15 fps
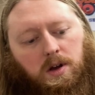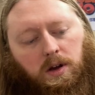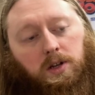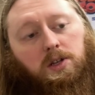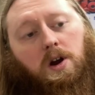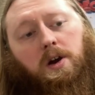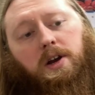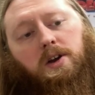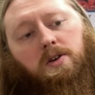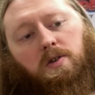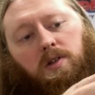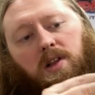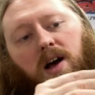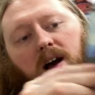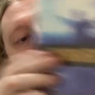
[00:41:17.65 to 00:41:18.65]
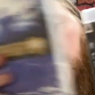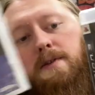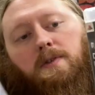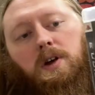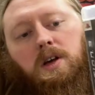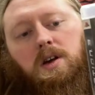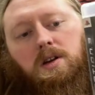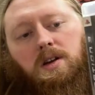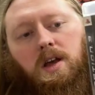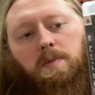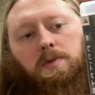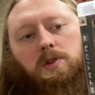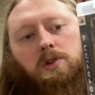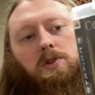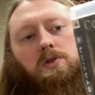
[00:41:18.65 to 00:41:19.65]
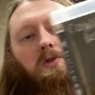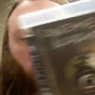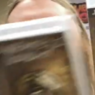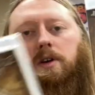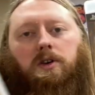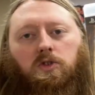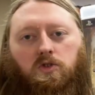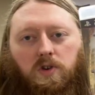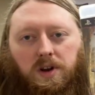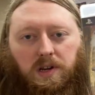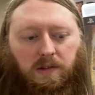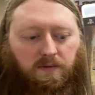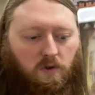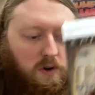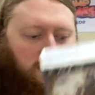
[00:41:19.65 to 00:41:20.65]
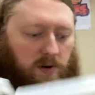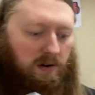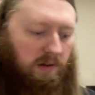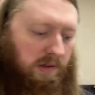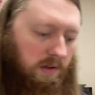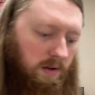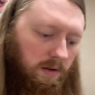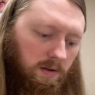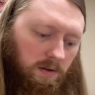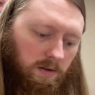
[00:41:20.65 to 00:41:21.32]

Guitar Hero Live, Condemned 2, and Transformers.